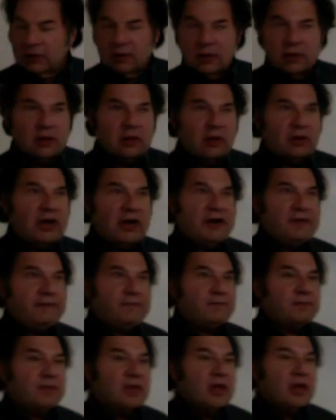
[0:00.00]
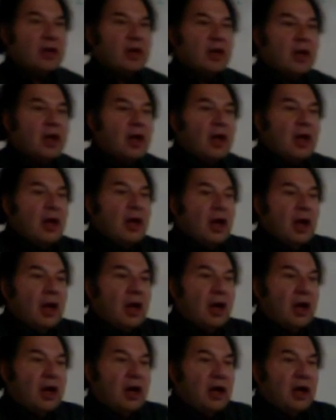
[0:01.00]
All
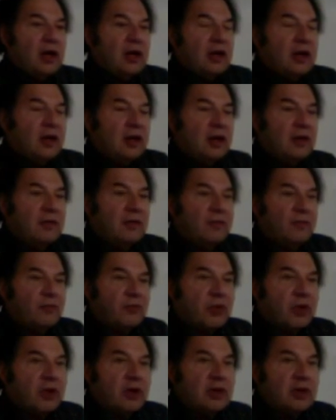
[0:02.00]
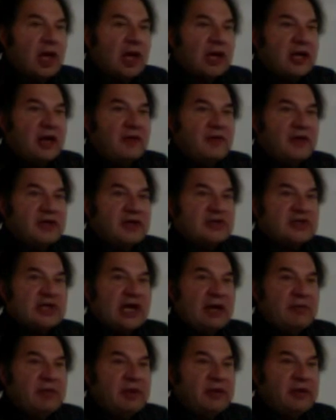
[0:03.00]
right. Good luck on the
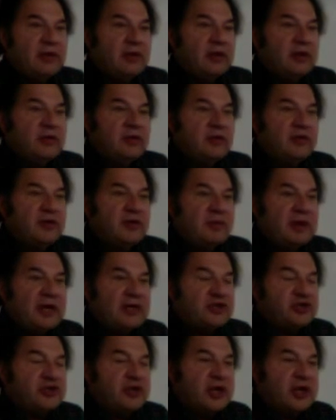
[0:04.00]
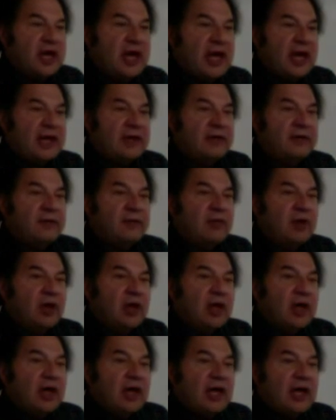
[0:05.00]
assignment. Do the best you can.
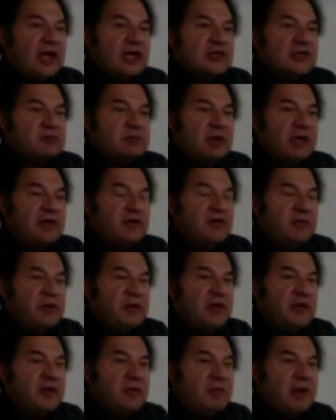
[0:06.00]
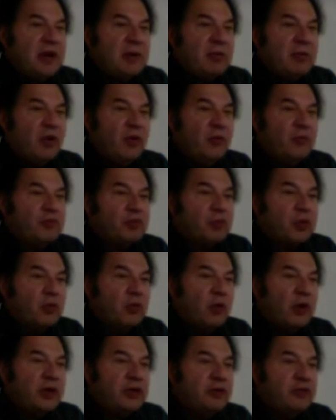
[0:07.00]
Explain to me in the memo
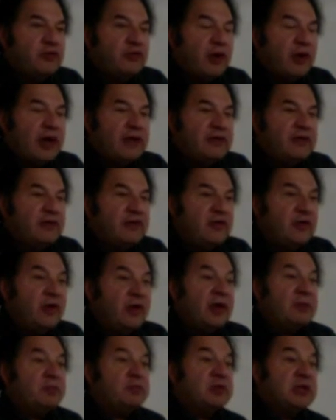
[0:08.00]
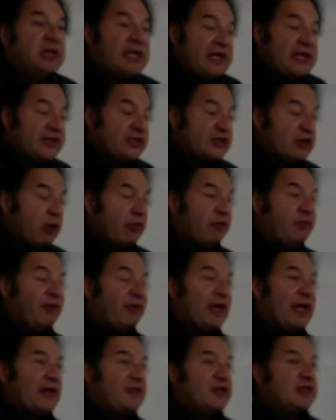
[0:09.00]
what you tried to do, and please don't
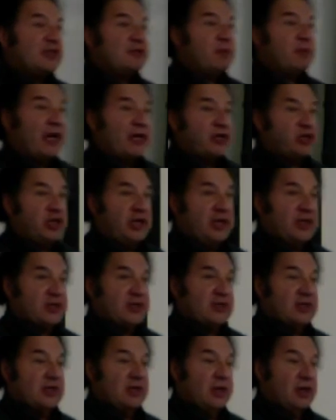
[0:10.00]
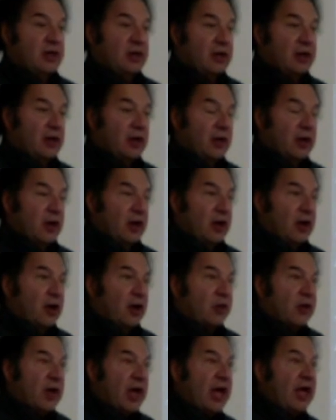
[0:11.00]
forget the spec sheets.
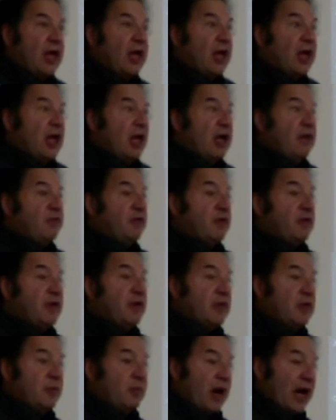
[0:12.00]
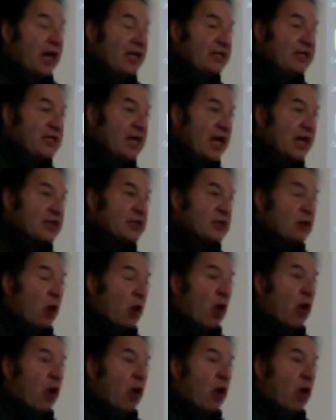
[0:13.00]
Okay? If you did the body text, all